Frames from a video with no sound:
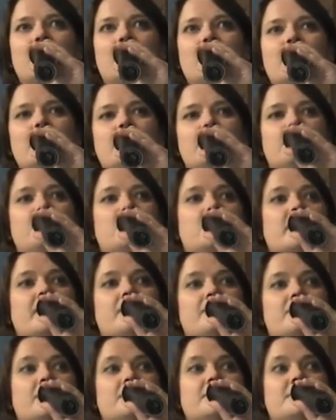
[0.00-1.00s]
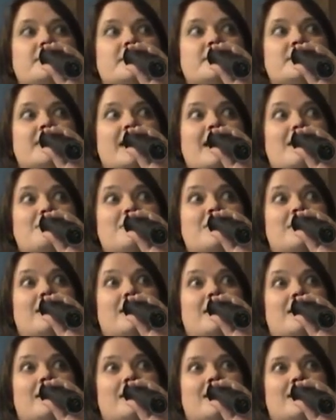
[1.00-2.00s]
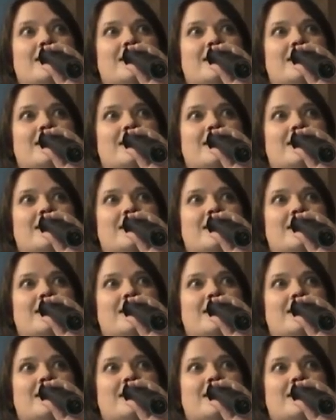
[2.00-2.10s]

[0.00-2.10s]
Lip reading: Can you walk in front of this camera?